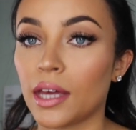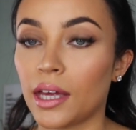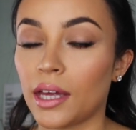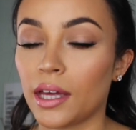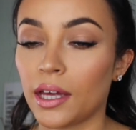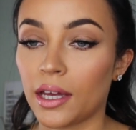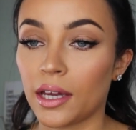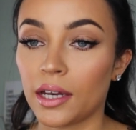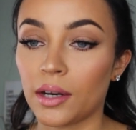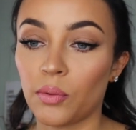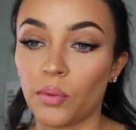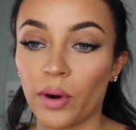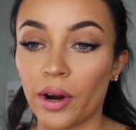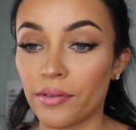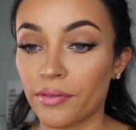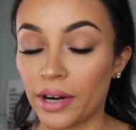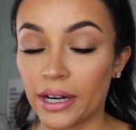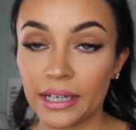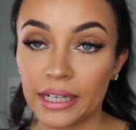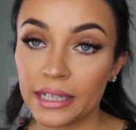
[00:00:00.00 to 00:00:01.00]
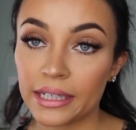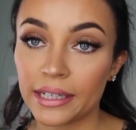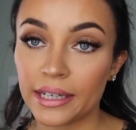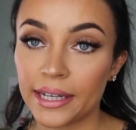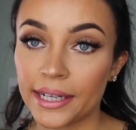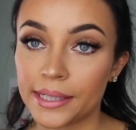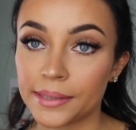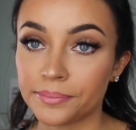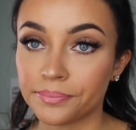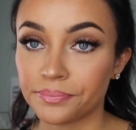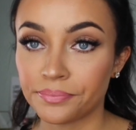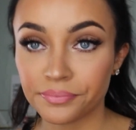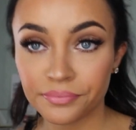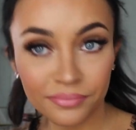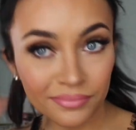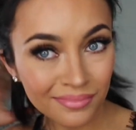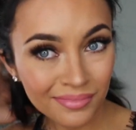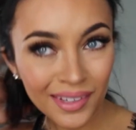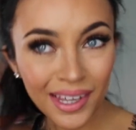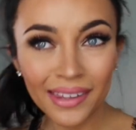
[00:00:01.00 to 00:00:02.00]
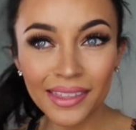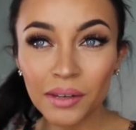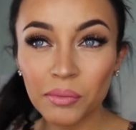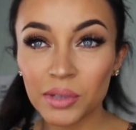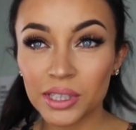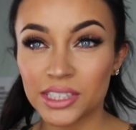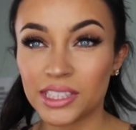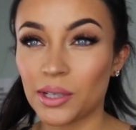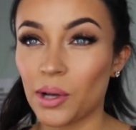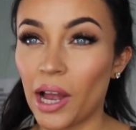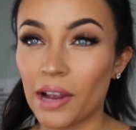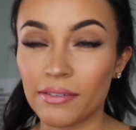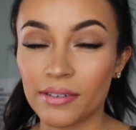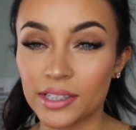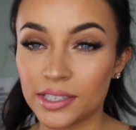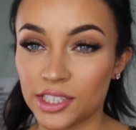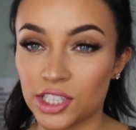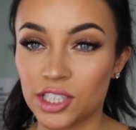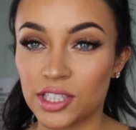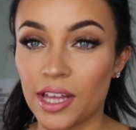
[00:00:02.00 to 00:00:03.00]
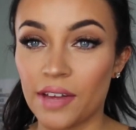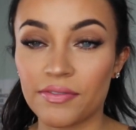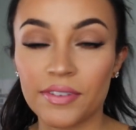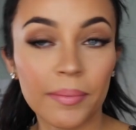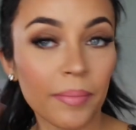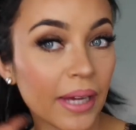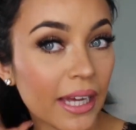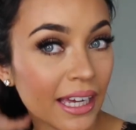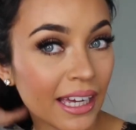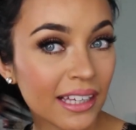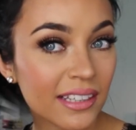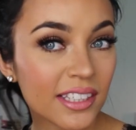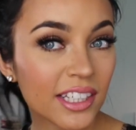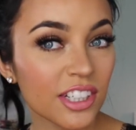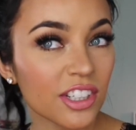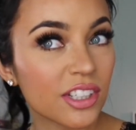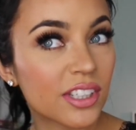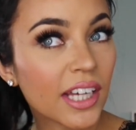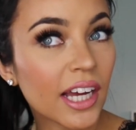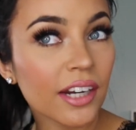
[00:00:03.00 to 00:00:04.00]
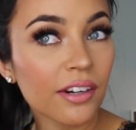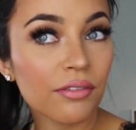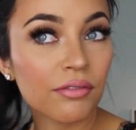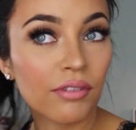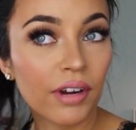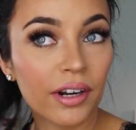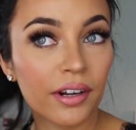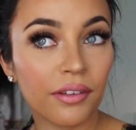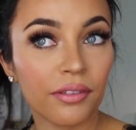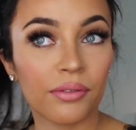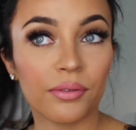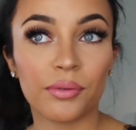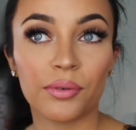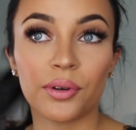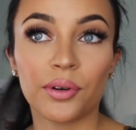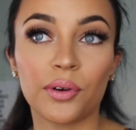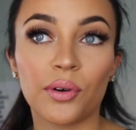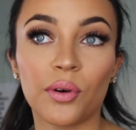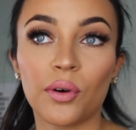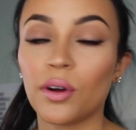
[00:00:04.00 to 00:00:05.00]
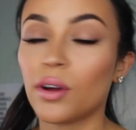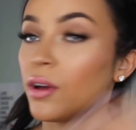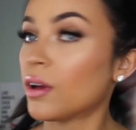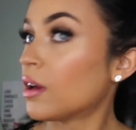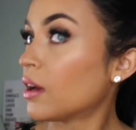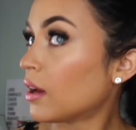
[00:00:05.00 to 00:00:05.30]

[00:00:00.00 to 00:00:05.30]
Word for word: and wherever I needed it. And then whatever is just left on my hands, I just kind of run it through